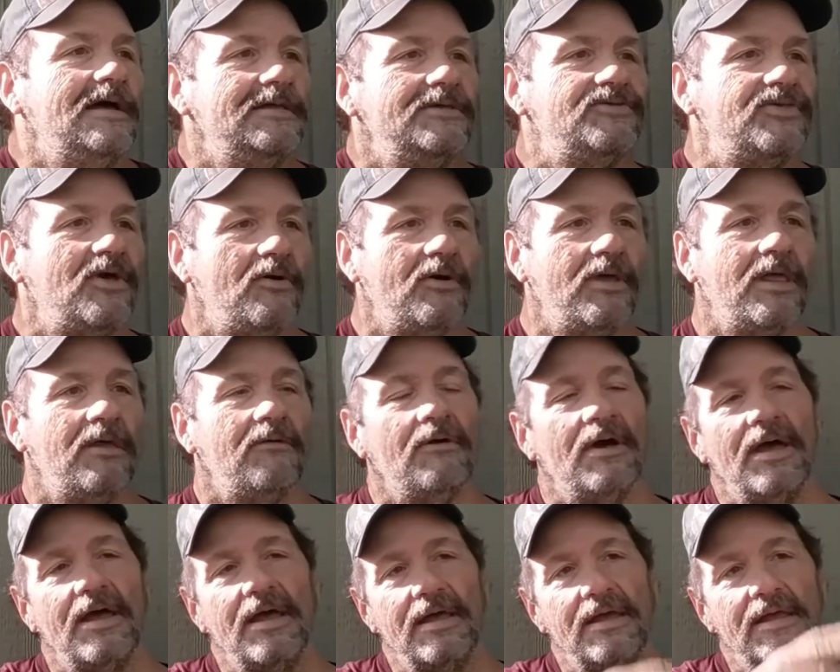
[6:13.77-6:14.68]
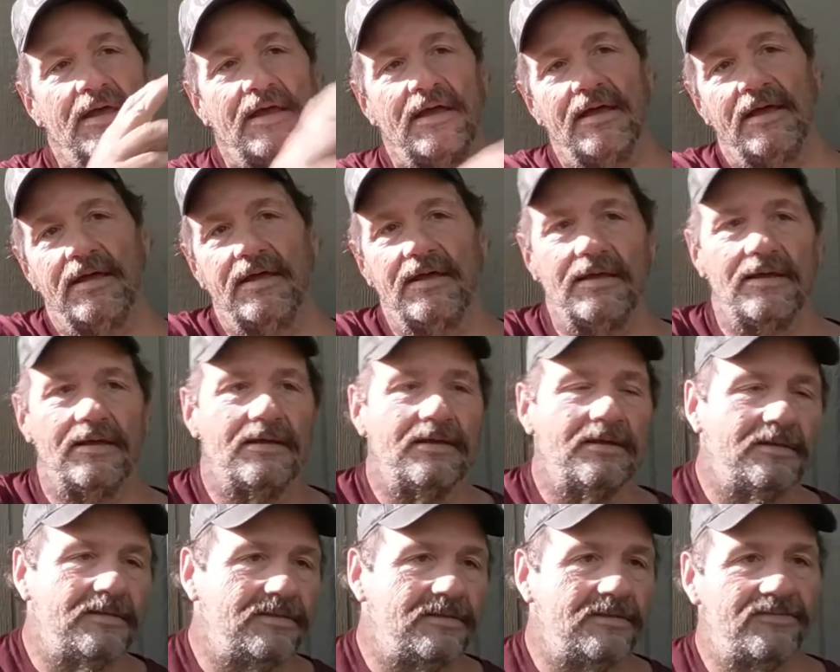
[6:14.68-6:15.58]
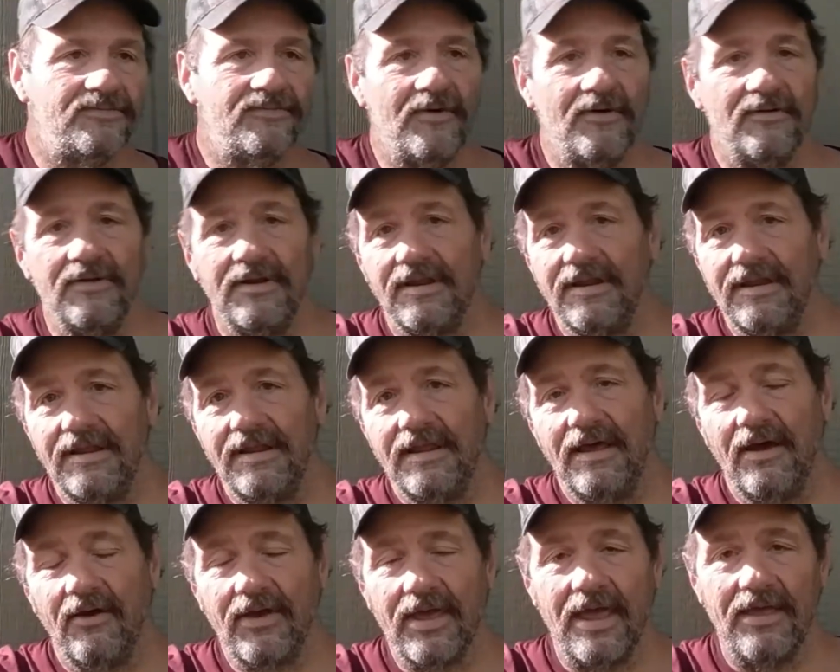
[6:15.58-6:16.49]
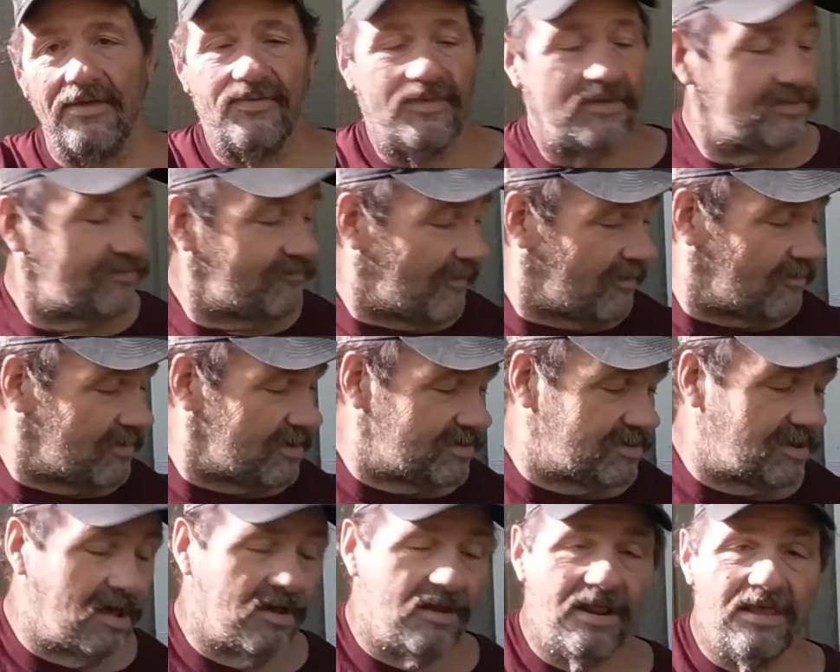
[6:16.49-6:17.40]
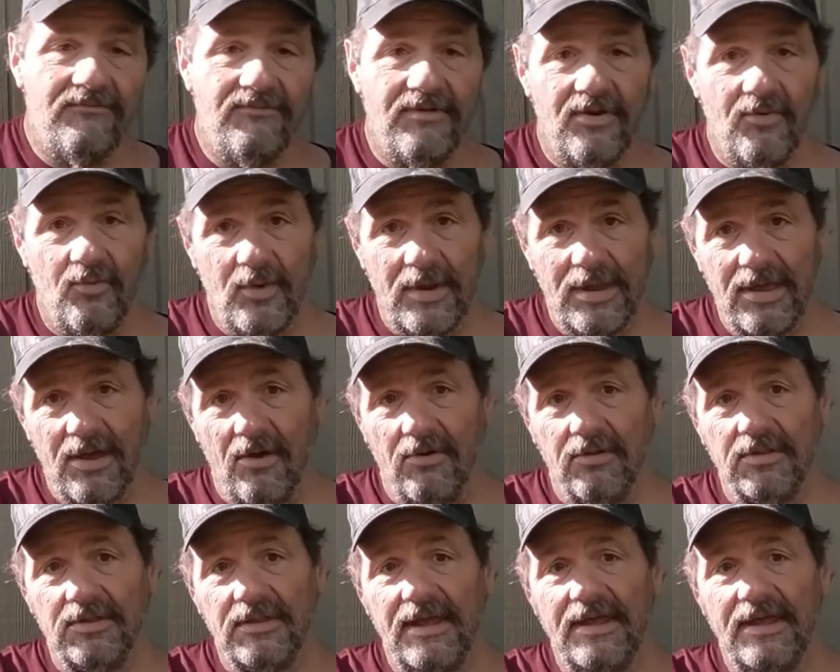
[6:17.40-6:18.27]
So anyway, this phone, okay, this phone is not even a week old.